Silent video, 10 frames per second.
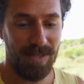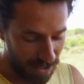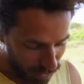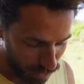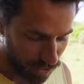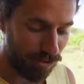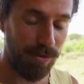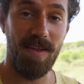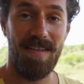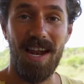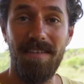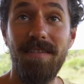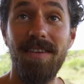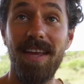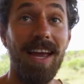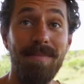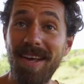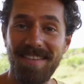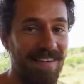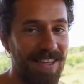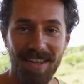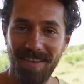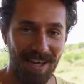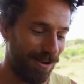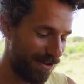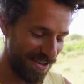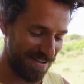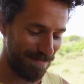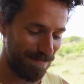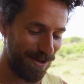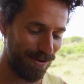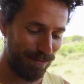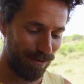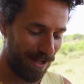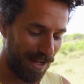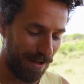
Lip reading: get all the juices out of everything and mix everything together in this beautiful